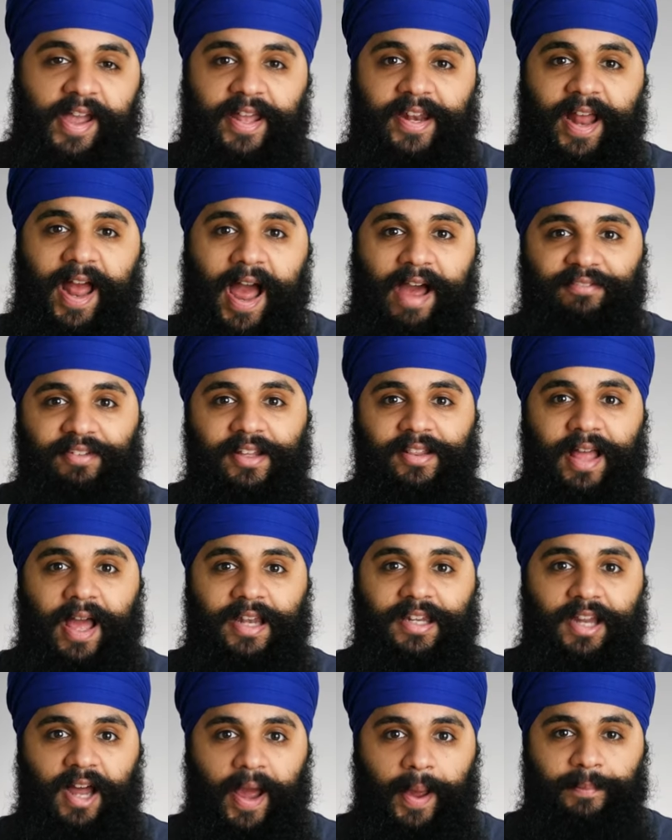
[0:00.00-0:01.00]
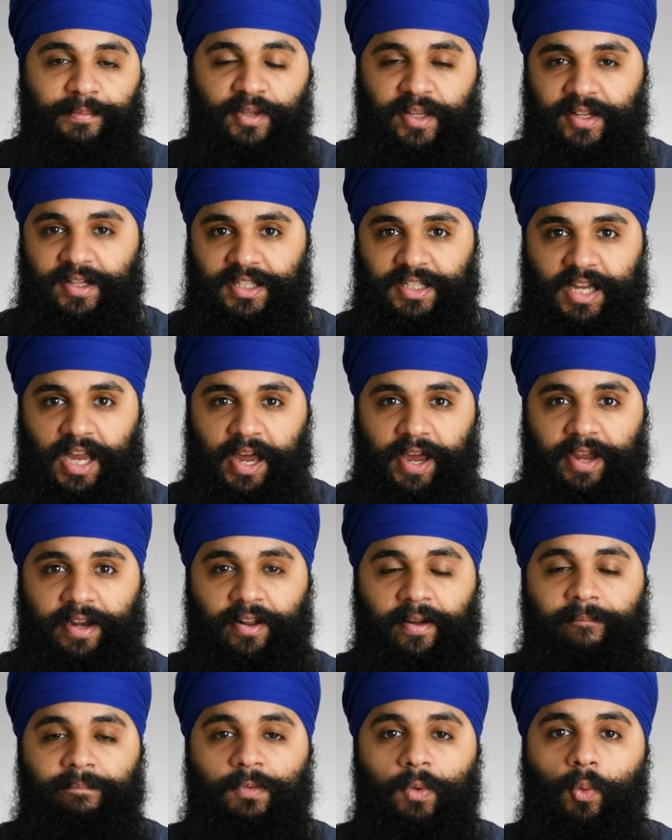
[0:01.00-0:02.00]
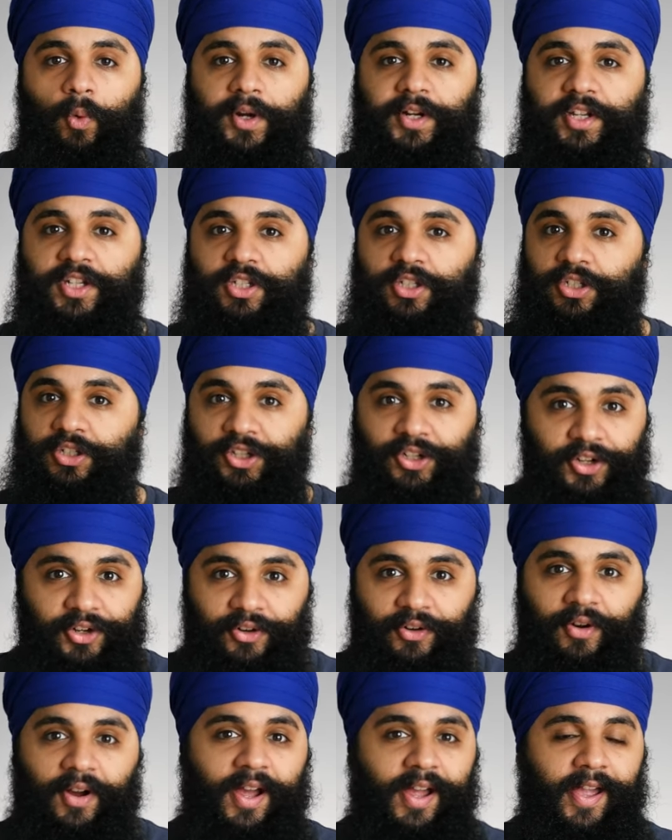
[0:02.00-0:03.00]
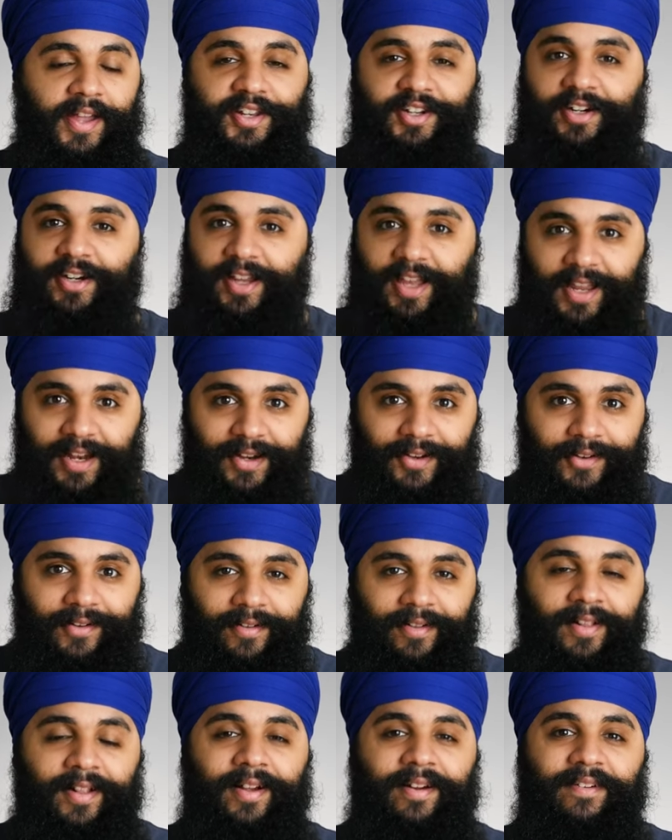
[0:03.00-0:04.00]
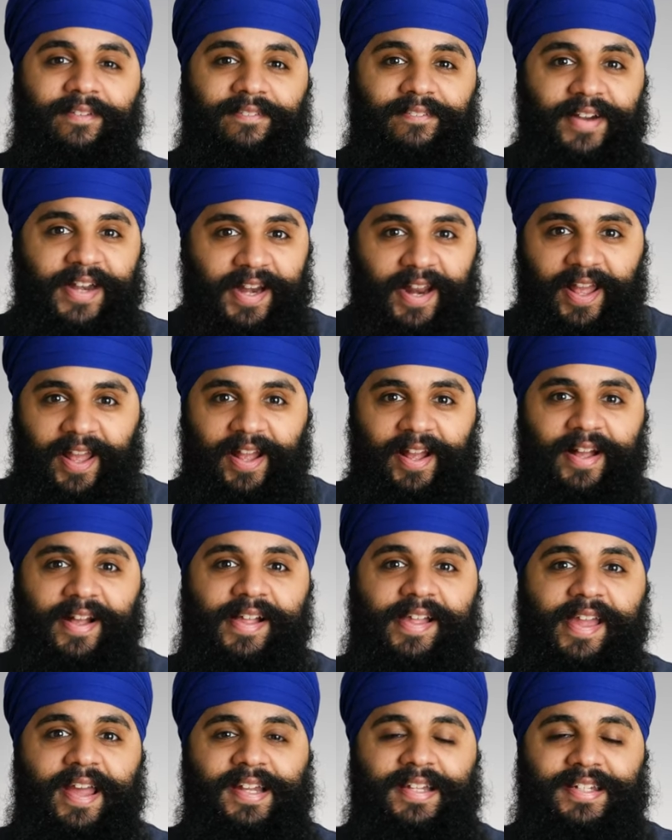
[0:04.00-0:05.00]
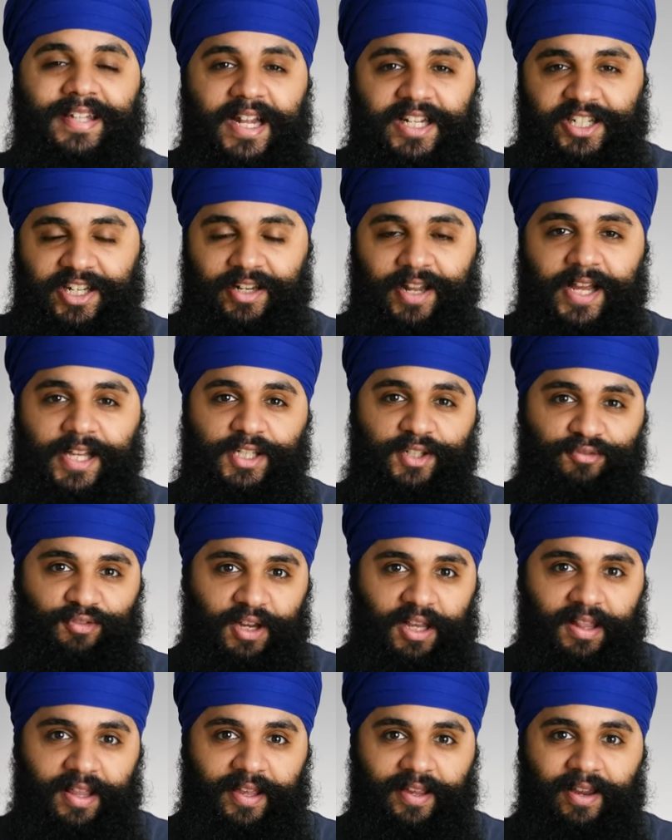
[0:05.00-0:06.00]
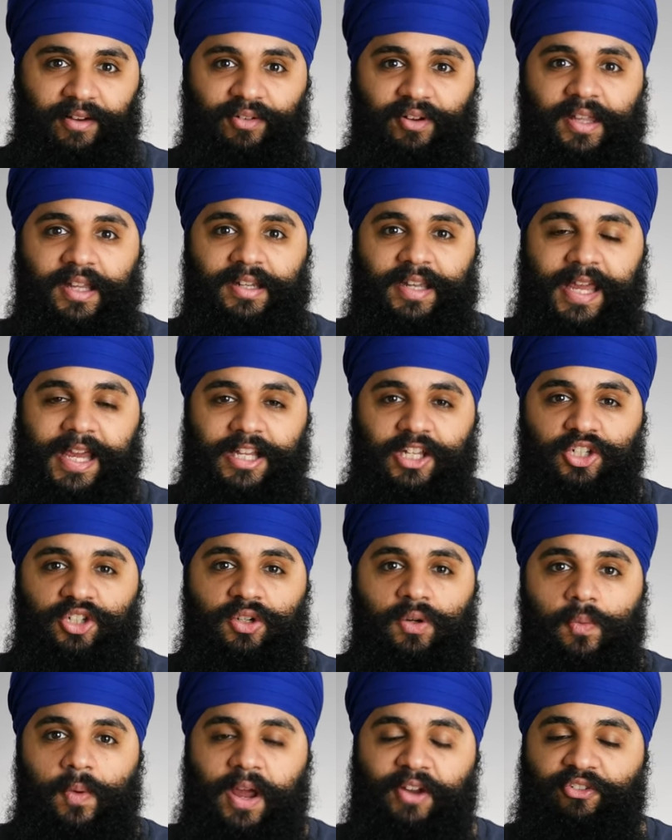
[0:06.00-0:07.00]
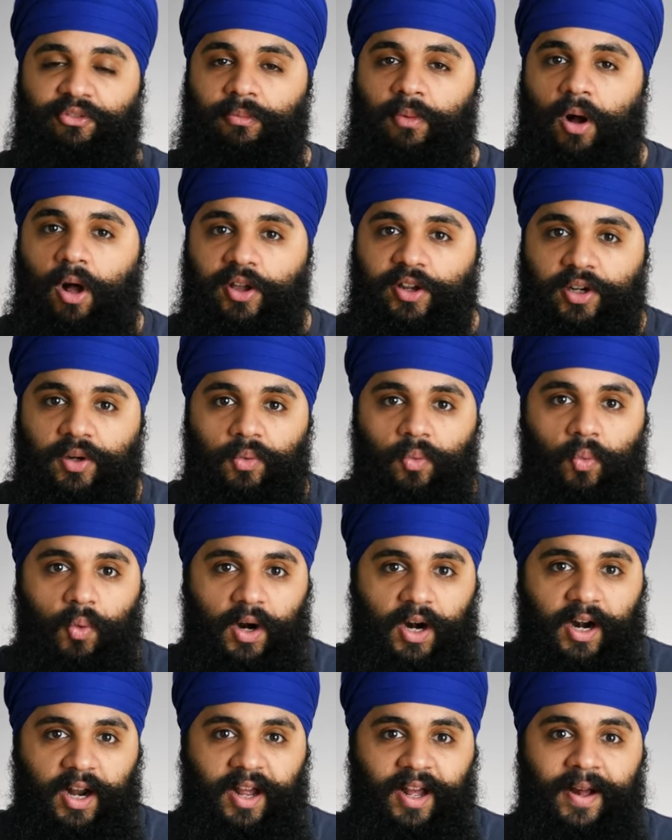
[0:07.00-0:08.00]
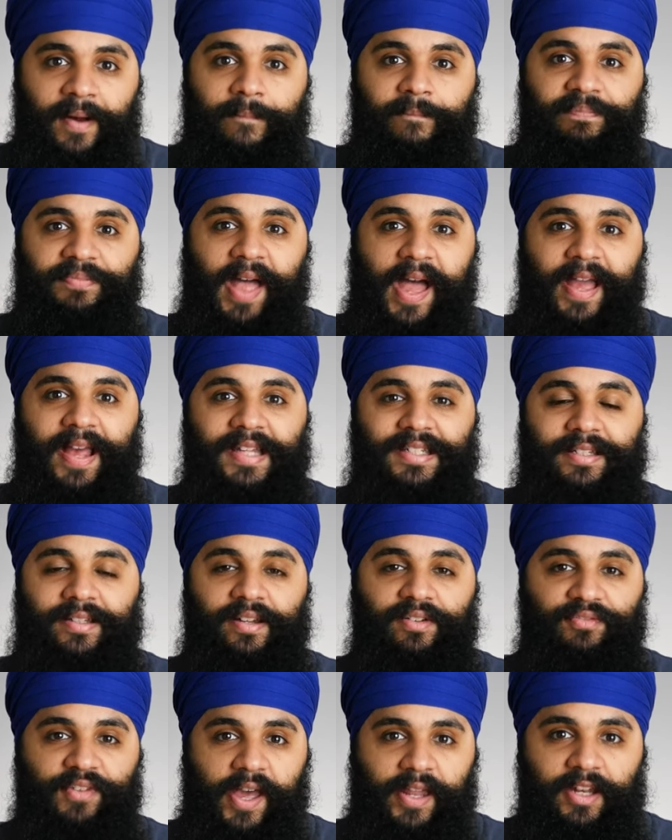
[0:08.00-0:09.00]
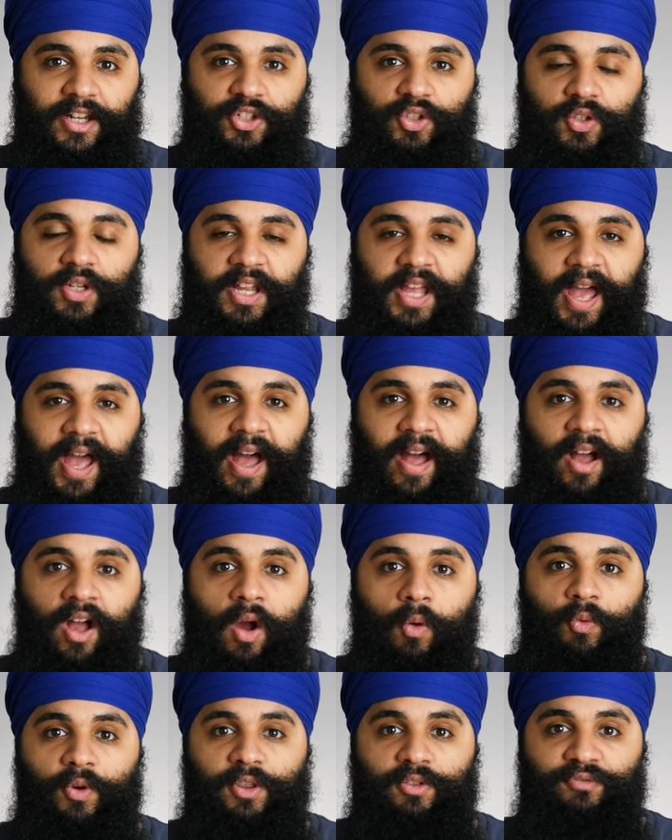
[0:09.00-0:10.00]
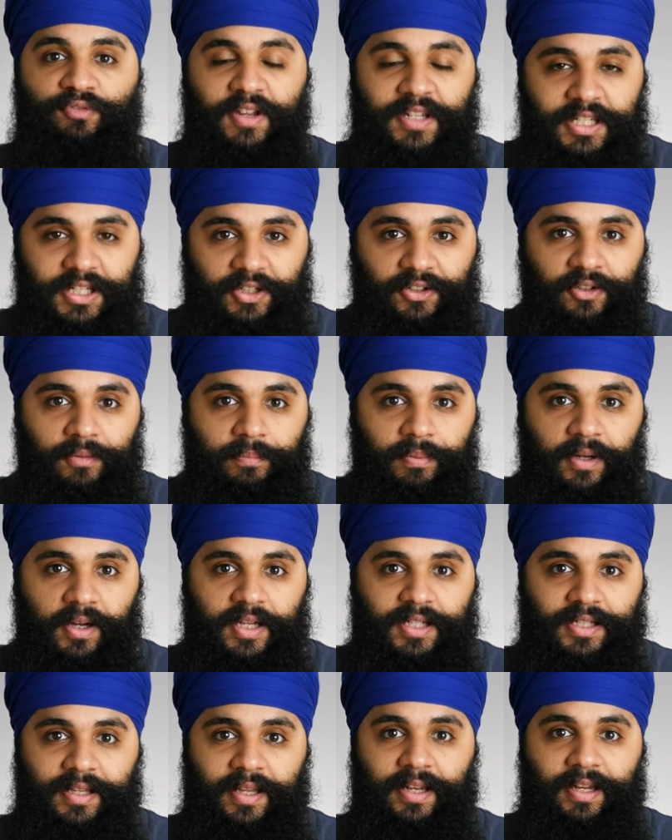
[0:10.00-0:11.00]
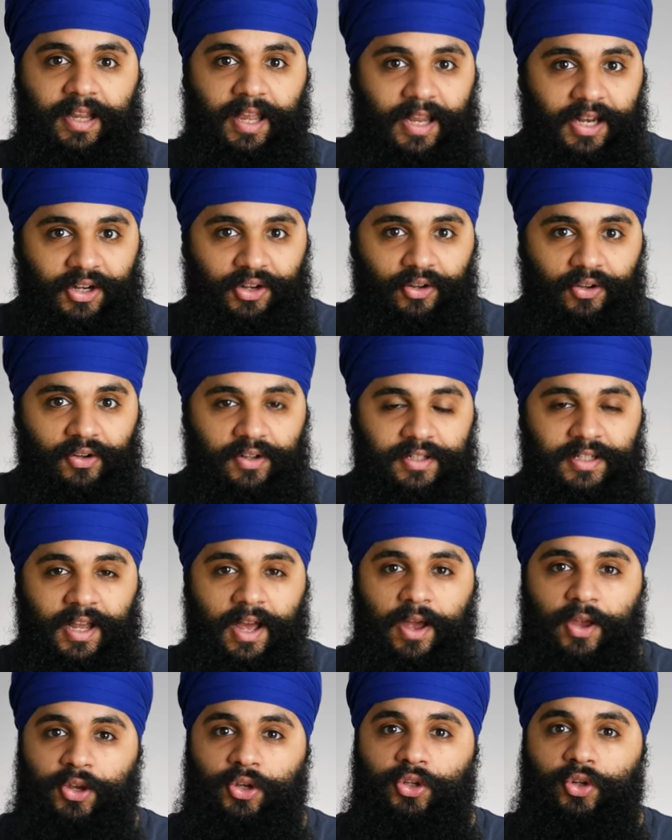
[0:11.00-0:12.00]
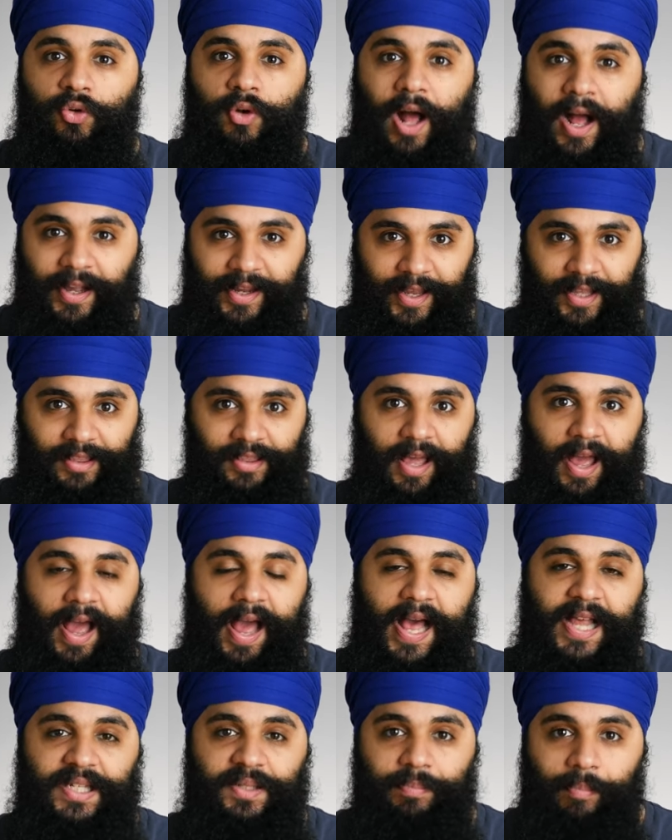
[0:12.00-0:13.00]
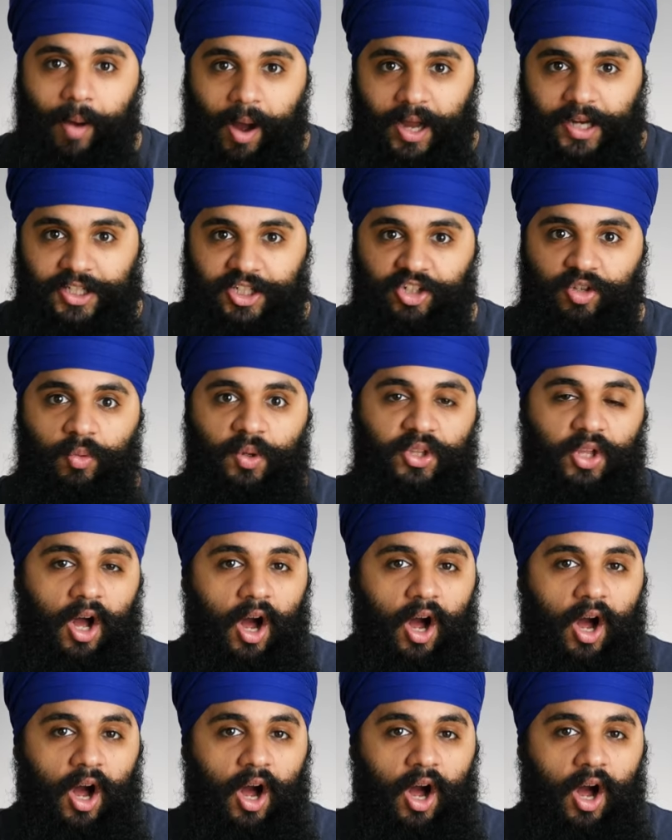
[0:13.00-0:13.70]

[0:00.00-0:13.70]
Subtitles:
and having that time set aside where just you and your Kindle reading, it's such a nice feeling. It really takes you away from all your work. That is an advantage you get with physical books and Kindles. You do not get that as much with